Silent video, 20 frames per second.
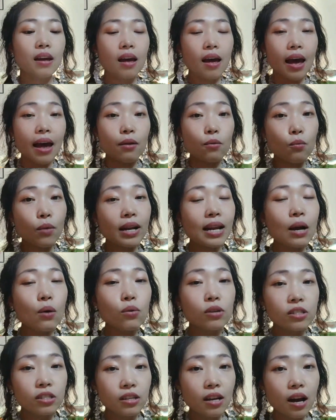And when I
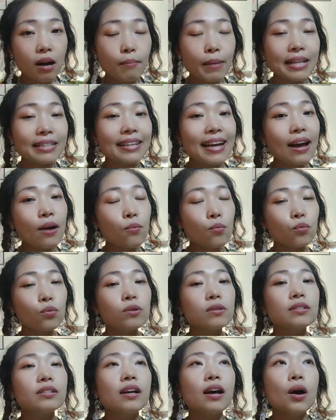was young, my dad
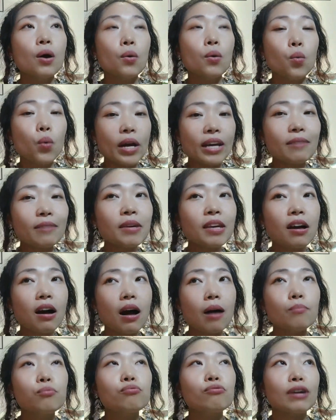would wake me
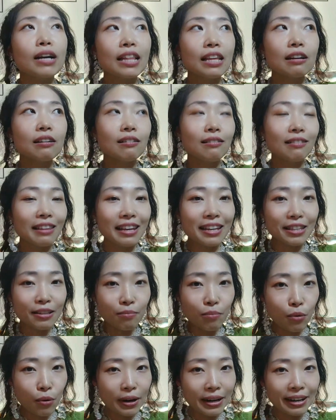up really early in the
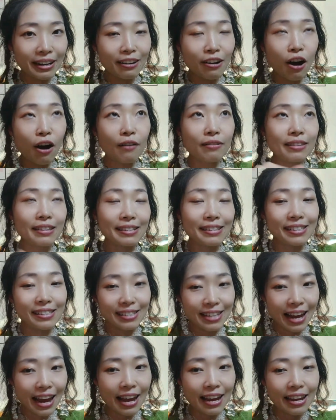morning on this
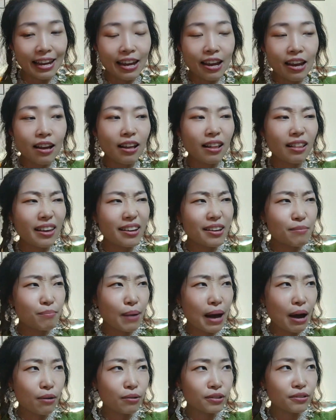day, like
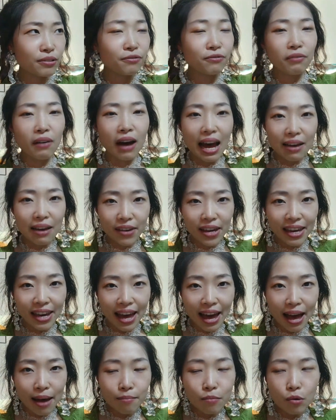about 5
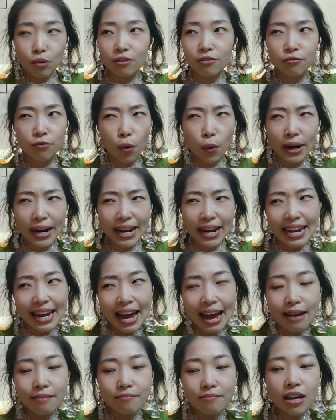a.m. or 4
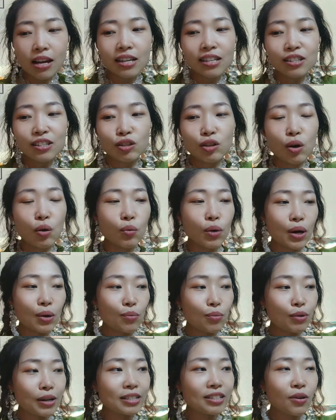a.m. So we
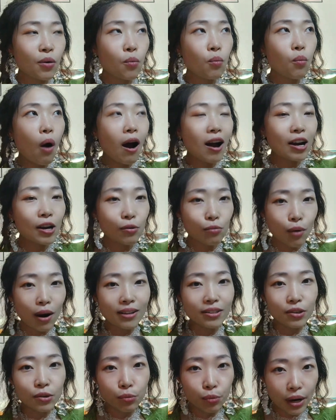would walk
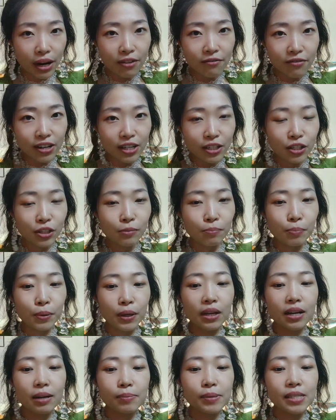around the river to
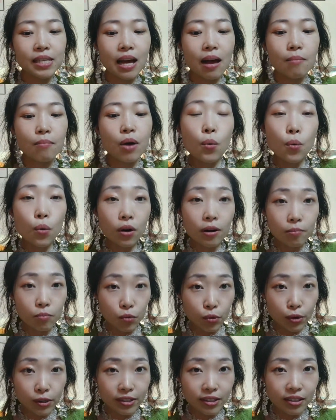pick up some
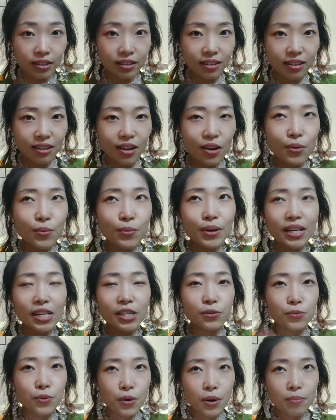wormwood. What
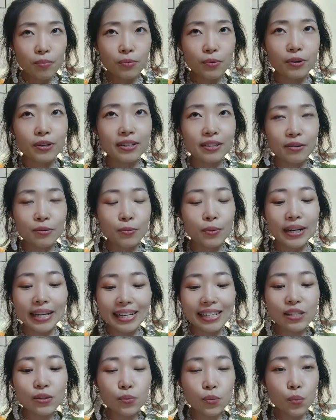is
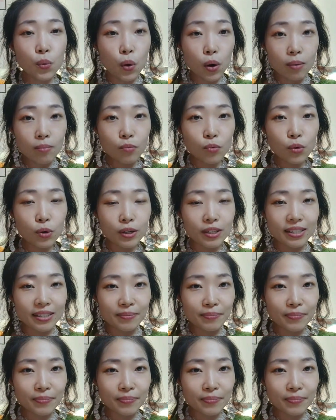wormwood?